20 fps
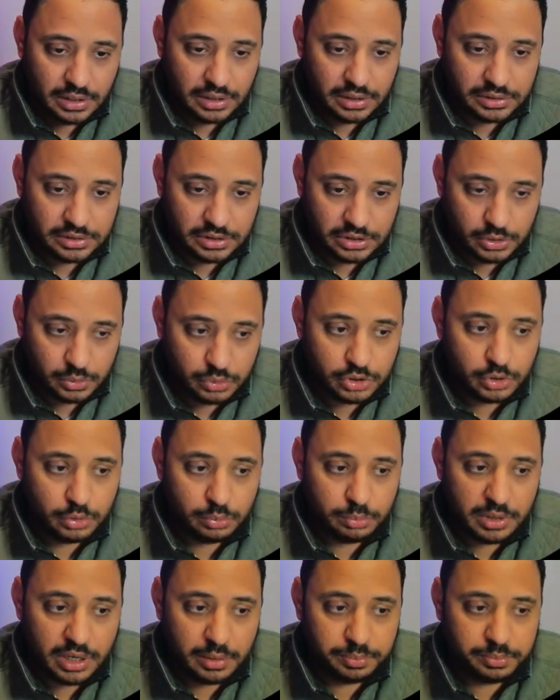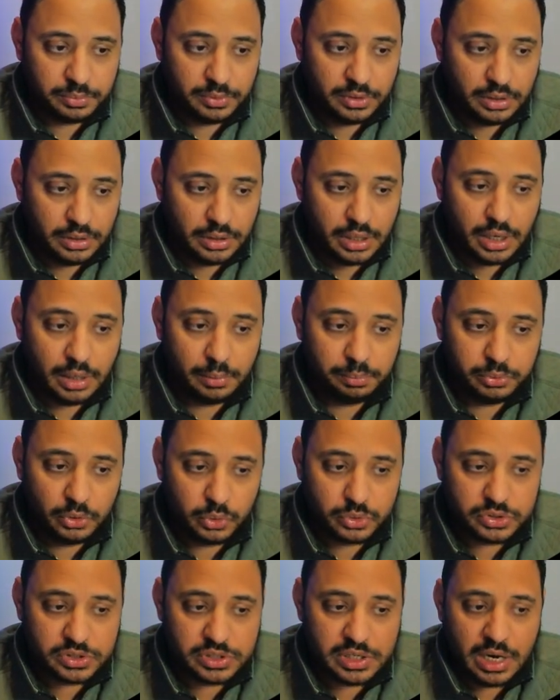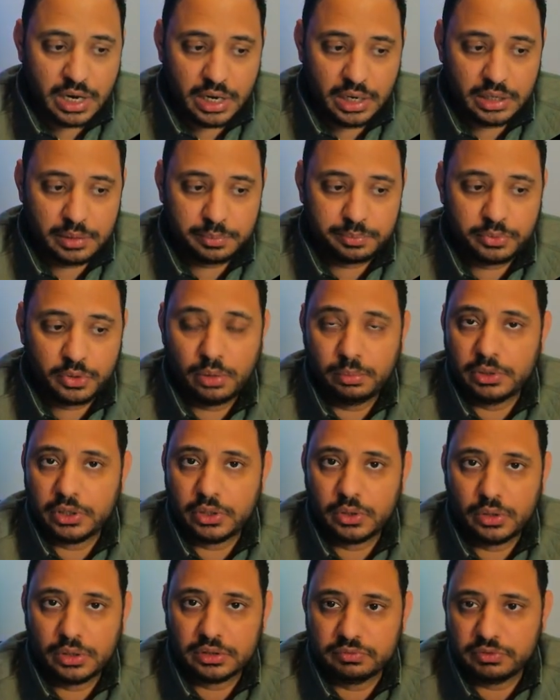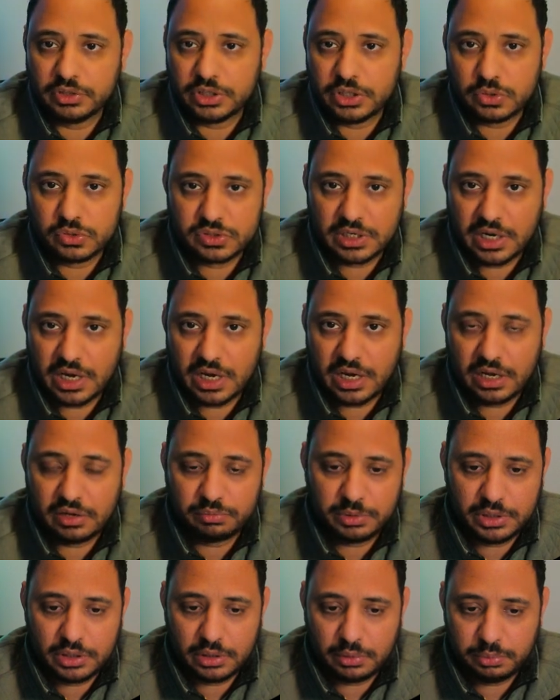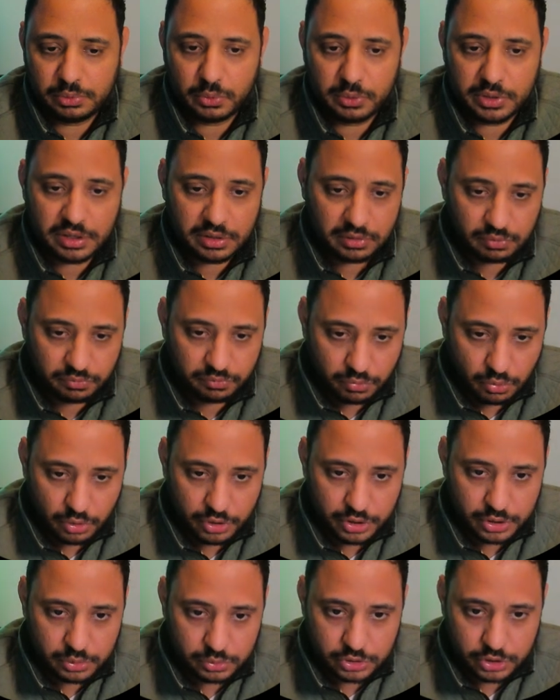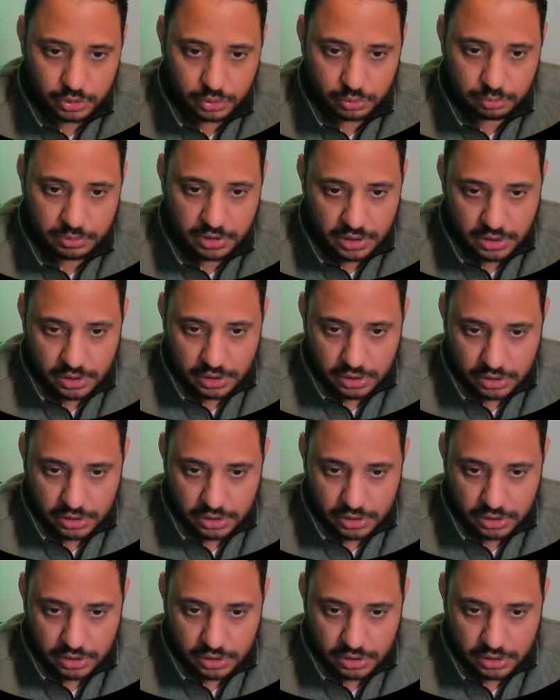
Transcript: Uh, the YouTube up uploads are probably all the videos that I have been uploading for YouTube.